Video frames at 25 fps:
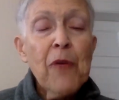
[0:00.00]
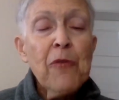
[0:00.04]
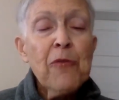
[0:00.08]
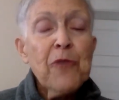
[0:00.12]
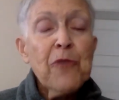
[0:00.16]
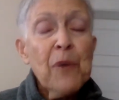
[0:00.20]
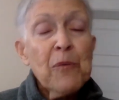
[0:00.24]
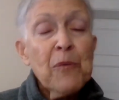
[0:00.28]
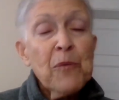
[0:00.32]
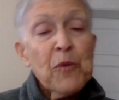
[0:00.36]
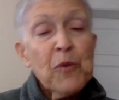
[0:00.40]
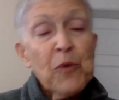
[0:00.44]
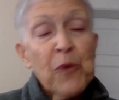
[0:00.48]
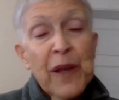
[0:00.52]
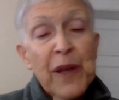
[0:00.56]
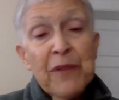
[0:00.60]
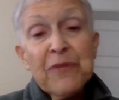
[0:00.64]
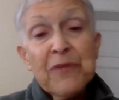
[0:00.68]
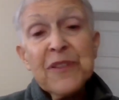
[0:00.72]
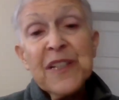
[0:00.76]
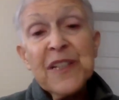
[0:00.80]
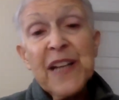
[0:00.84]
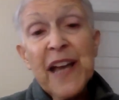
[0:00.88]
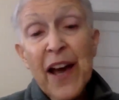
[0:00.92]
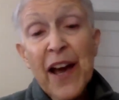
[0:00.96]
from
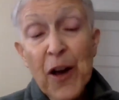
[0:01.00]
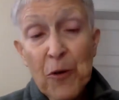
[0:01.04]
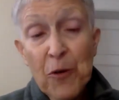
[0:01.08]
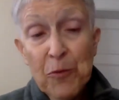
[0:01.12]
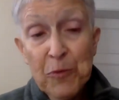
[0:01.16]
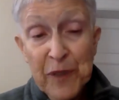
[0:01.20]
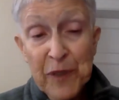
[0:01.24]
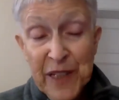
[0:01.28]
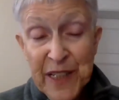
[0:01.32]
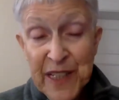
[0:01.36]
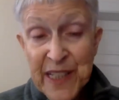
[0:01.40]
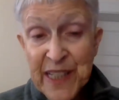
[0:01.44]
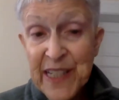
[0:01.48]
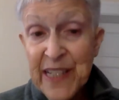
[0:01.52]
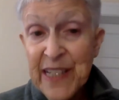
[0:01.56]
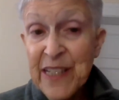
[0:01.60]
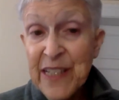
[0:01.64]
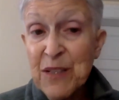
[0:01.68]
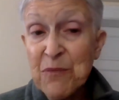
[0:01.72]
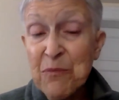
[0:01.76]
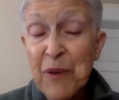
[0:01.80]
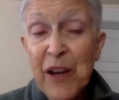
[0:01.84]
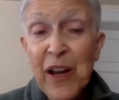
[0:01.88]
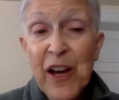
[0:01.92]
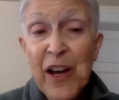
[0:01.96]
grief to
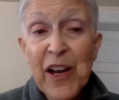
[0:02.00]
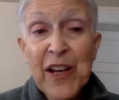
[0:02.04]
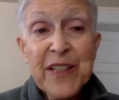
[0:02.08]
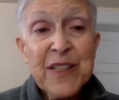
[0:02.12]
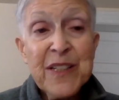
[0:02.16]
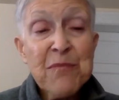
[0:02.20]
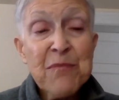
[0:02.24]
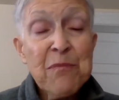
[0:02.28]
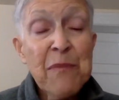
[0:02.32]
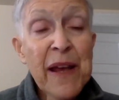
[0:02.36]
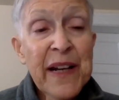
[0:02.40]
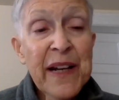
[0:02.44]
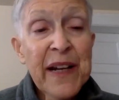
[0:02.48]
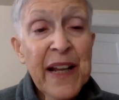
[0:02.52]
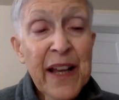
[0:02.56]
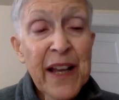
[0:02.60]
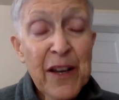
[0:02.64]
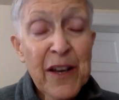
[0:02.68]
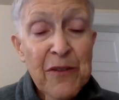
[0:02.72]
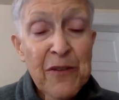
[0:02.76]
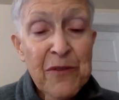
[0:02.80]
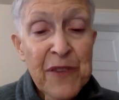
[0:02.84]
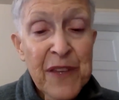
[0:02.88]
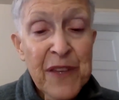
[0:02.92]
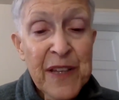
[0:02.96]
helplessness because many
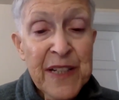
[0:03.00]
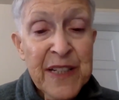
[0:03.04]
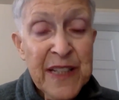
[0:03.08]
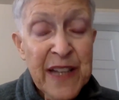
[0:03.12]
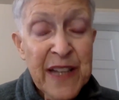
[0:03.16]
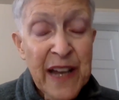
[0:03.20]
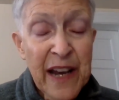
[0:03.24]
of these